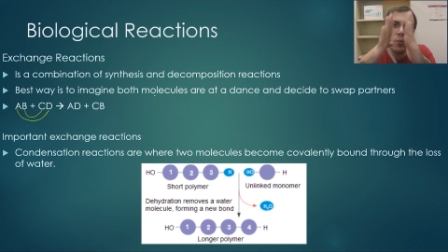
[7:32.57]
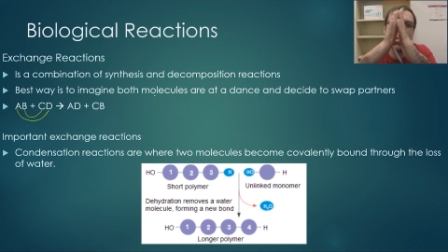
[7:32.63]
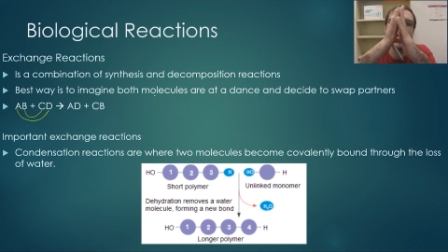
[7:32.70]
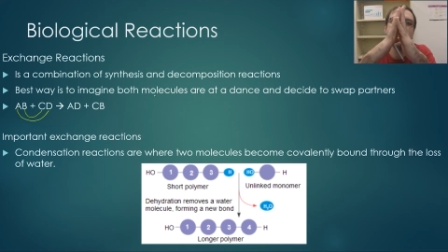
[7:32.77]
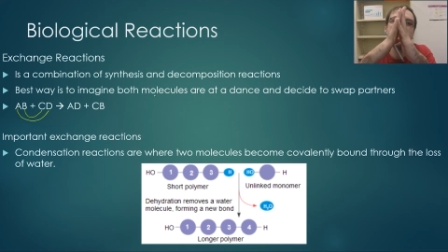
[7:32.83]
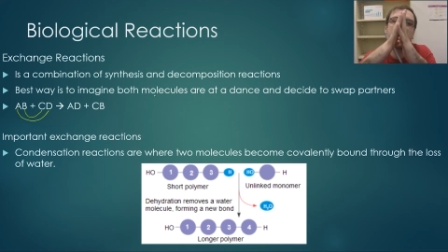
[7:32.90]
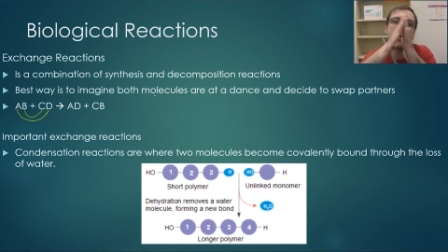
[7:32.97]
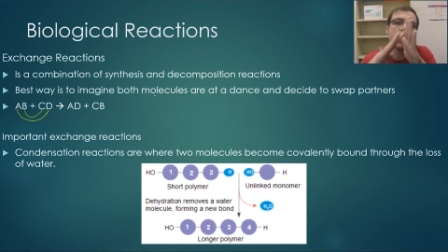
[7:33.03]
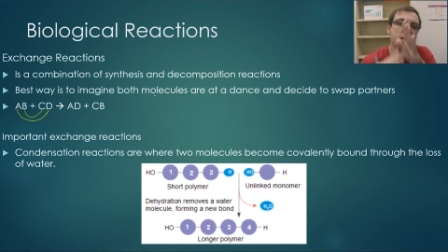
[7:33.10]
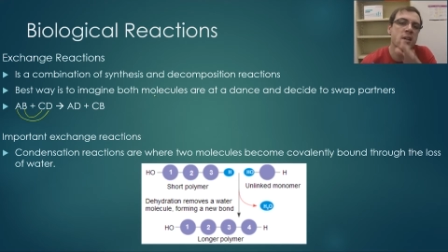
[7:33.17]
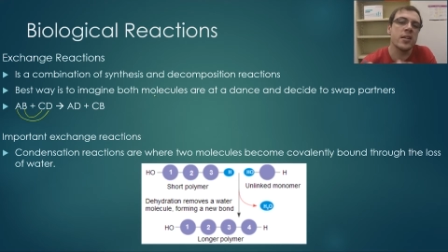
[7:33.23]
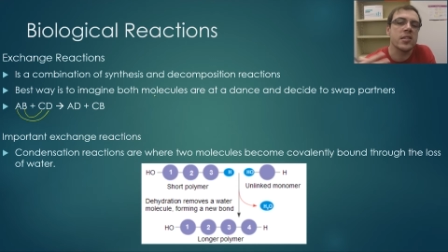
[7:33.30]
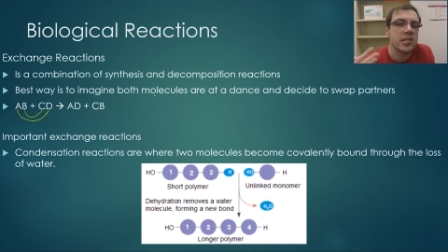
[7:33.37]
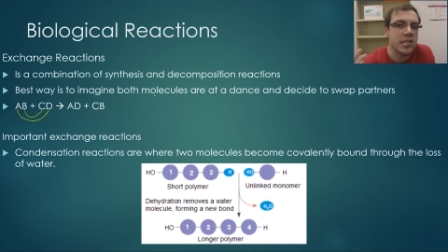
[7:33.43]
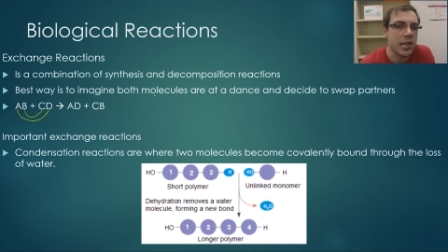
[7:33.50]
rebuild in
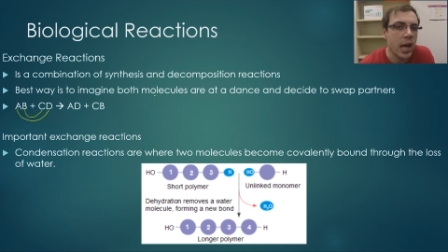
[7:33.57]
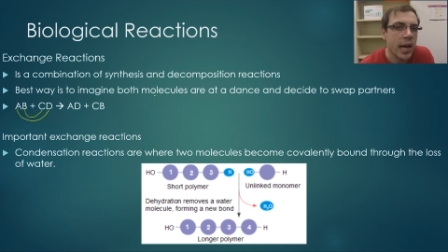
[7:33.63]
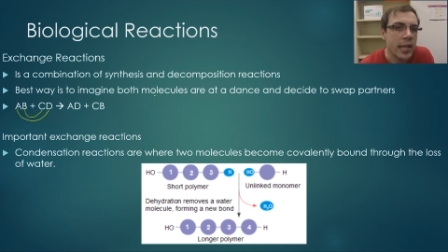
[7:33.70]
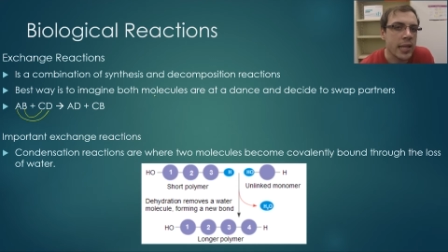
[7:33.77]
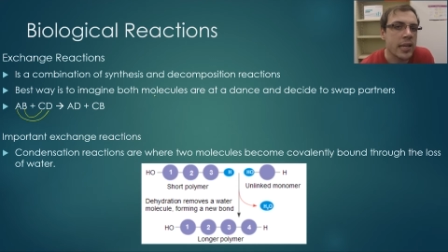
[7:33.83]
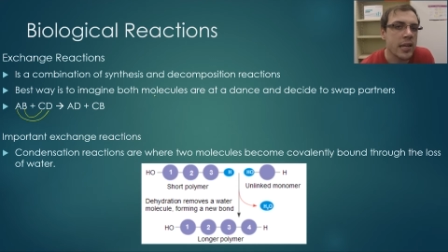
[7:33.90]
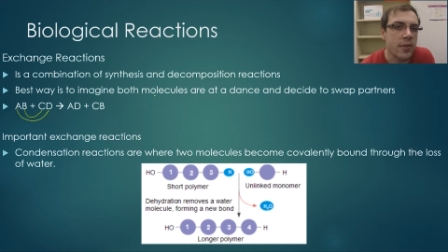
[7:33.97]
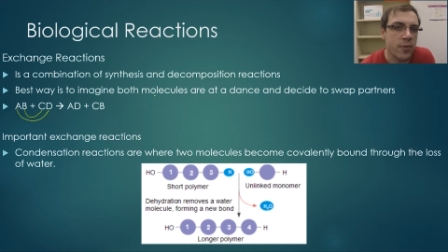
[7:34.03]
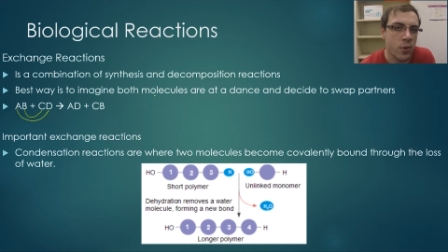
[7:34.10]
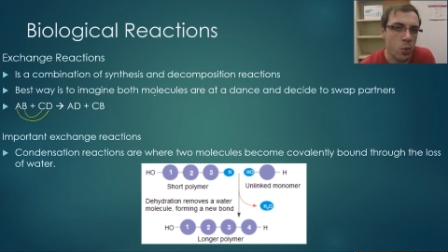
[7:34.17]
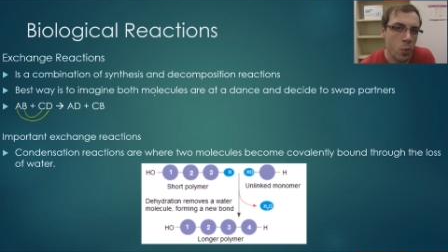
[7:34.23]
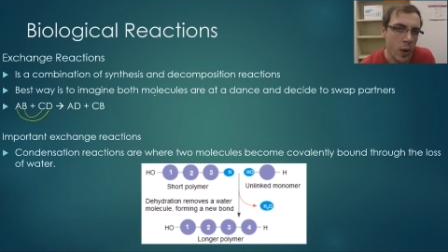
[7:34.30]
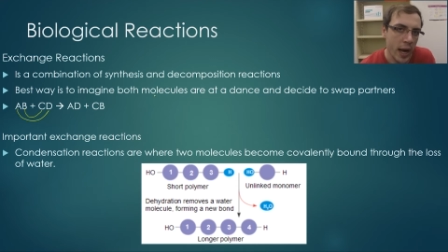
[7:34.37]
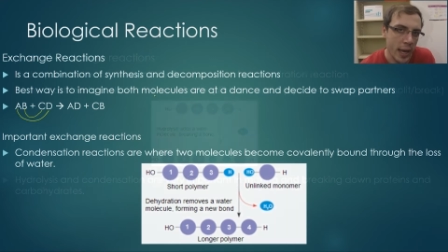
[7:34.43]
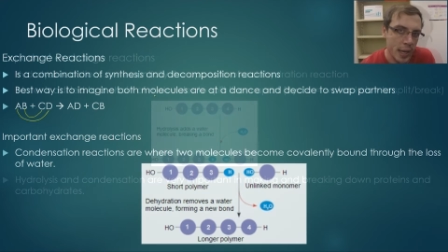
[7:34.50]
a slightly different
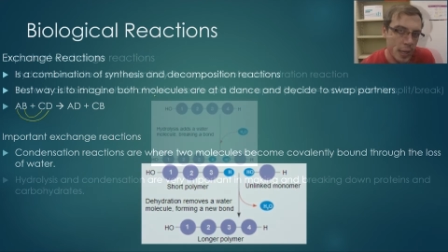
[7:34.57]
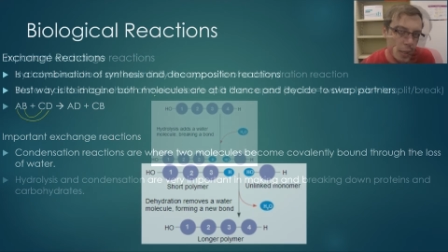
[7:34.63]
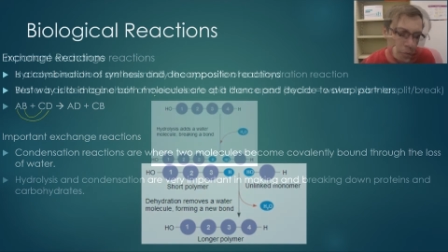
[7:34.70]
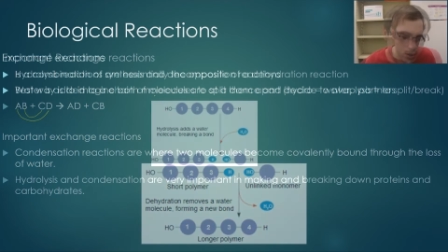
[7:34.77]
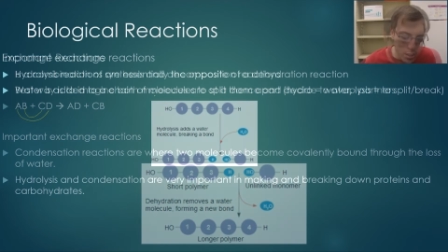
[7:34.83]
way.